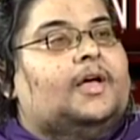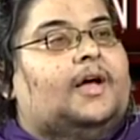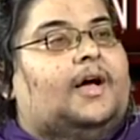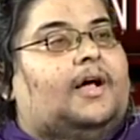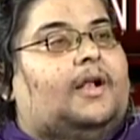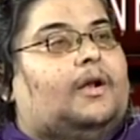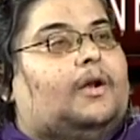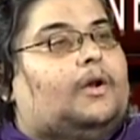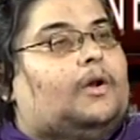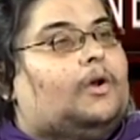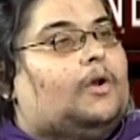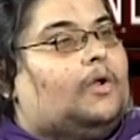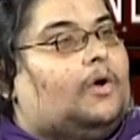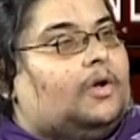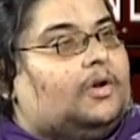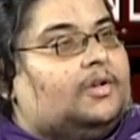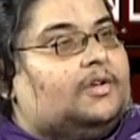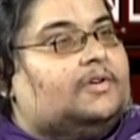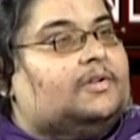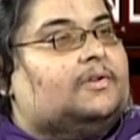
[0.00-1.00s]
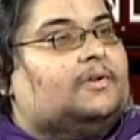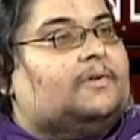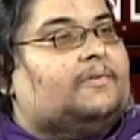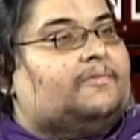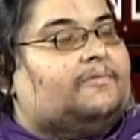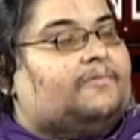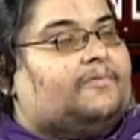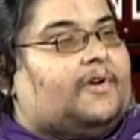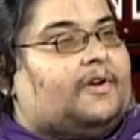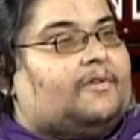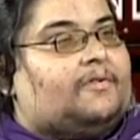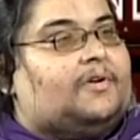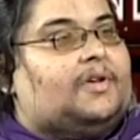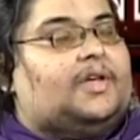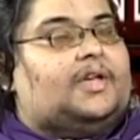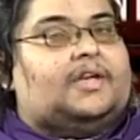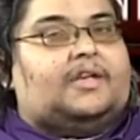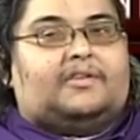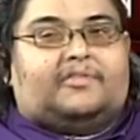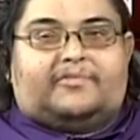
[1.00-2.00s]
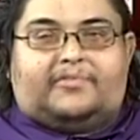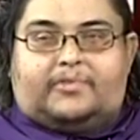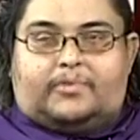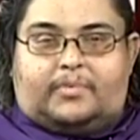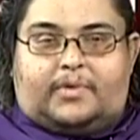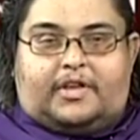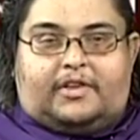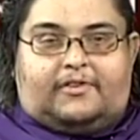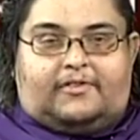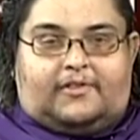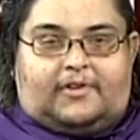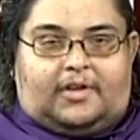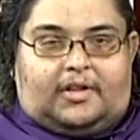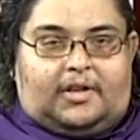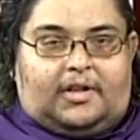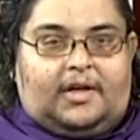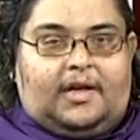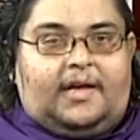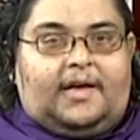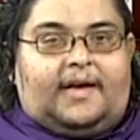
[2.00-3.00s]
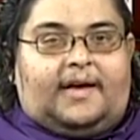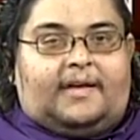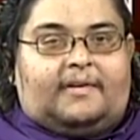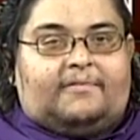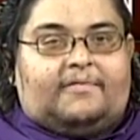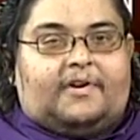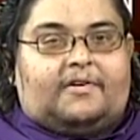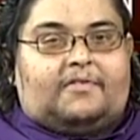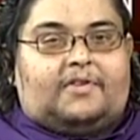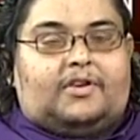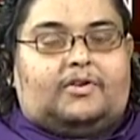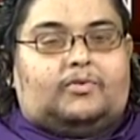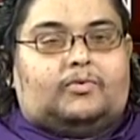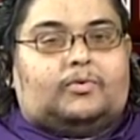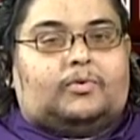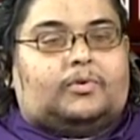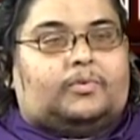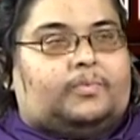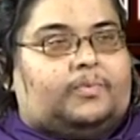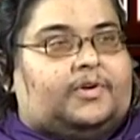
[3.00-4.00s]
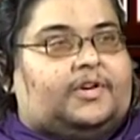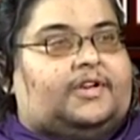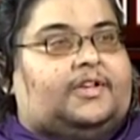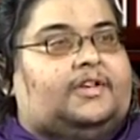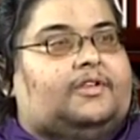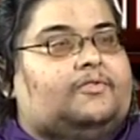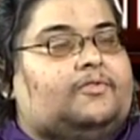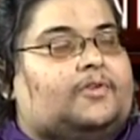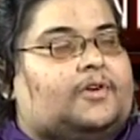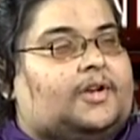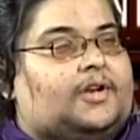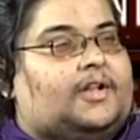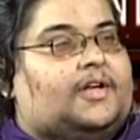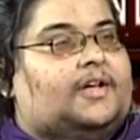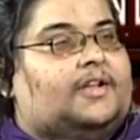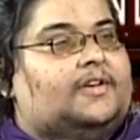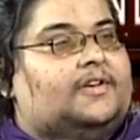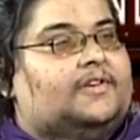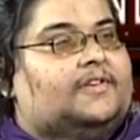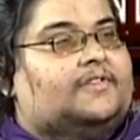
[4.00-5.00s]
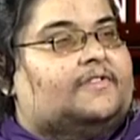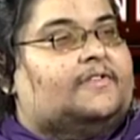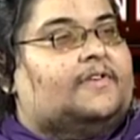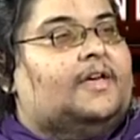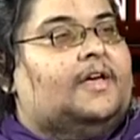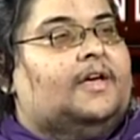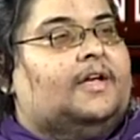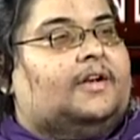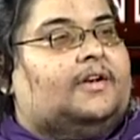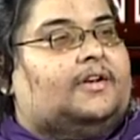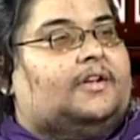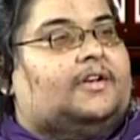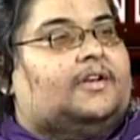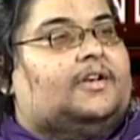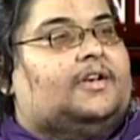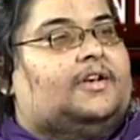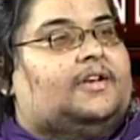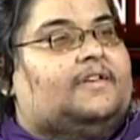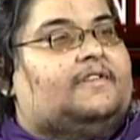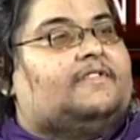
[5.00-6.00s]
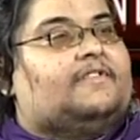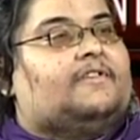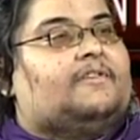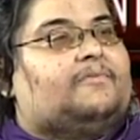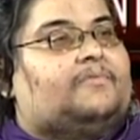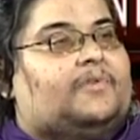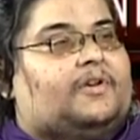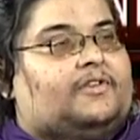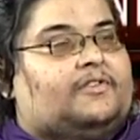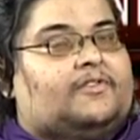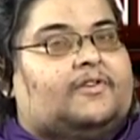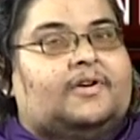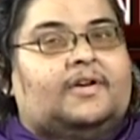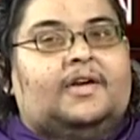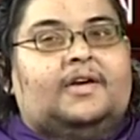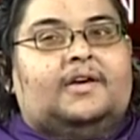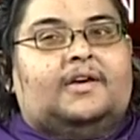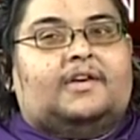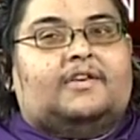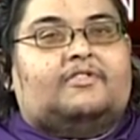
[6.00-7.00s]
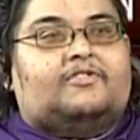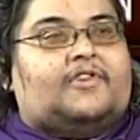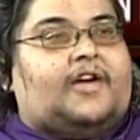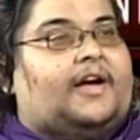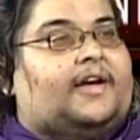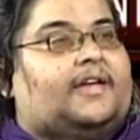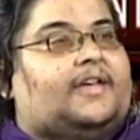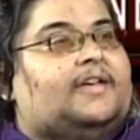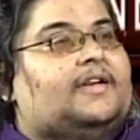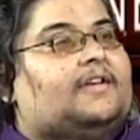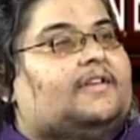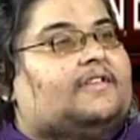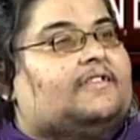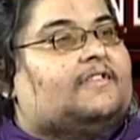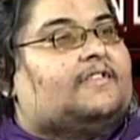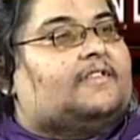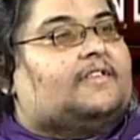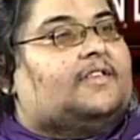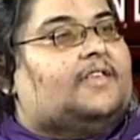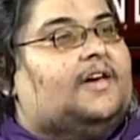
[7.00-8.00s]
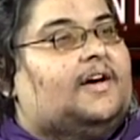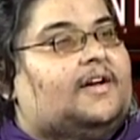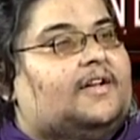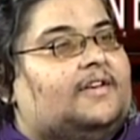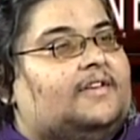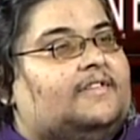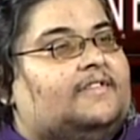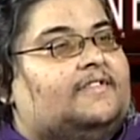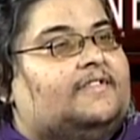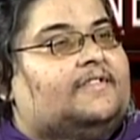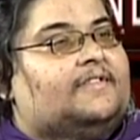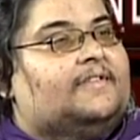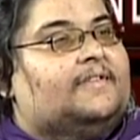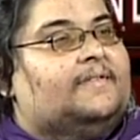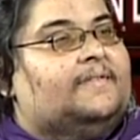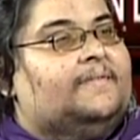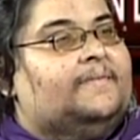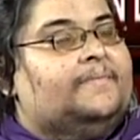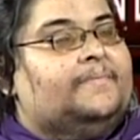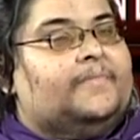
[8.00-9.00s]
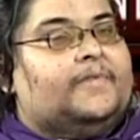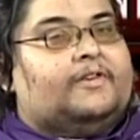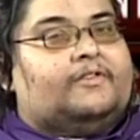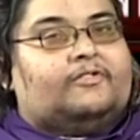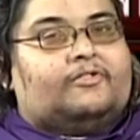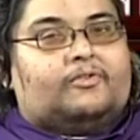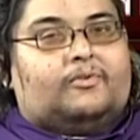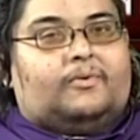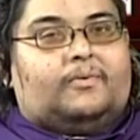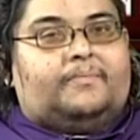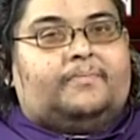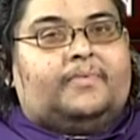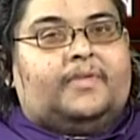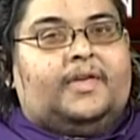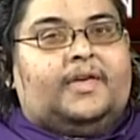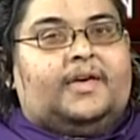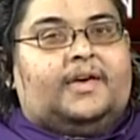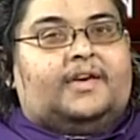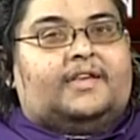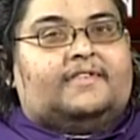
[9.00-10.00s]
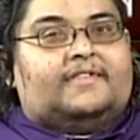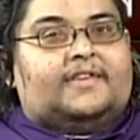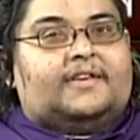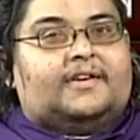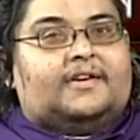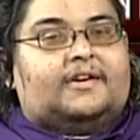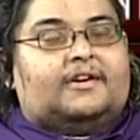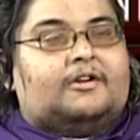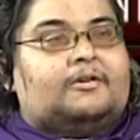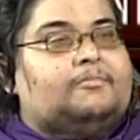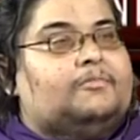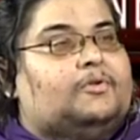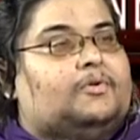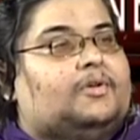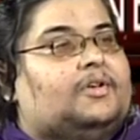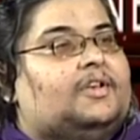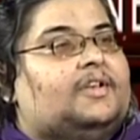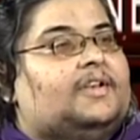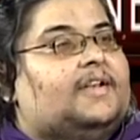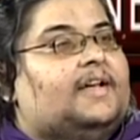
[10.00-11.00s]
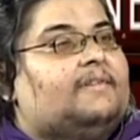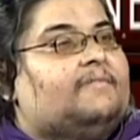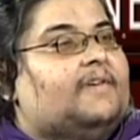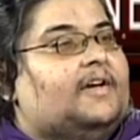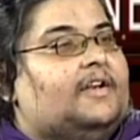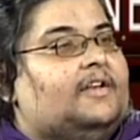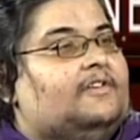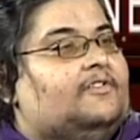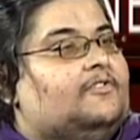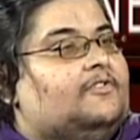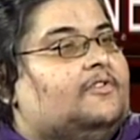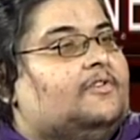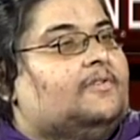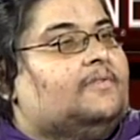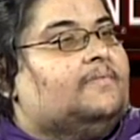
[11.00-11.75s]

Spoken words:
a lot of very influential and very noteworthy Trinidadians, not the least of which is Jackie Hinkson, the artist. So it's a community that vanished,